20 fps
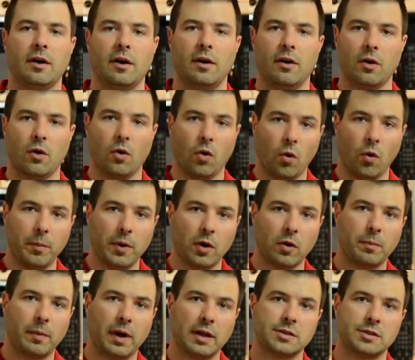Our whole
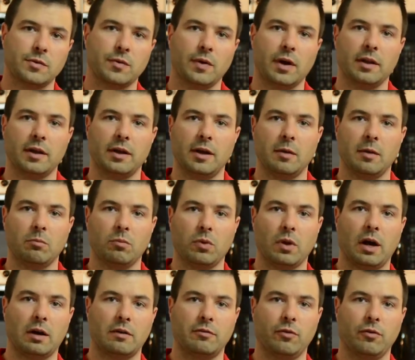milk mozzarella in
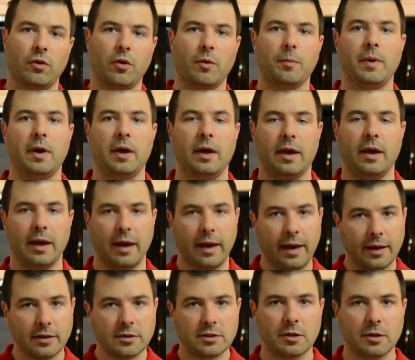block form
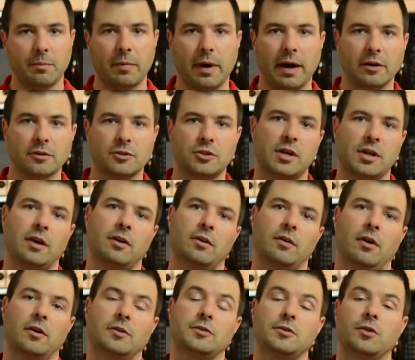and some mild cheddar
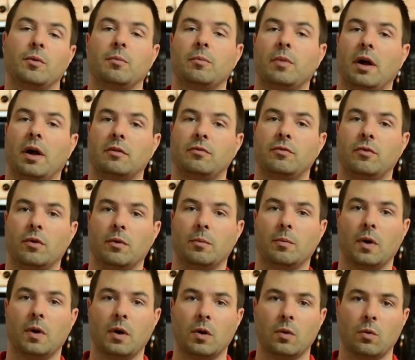also in block form.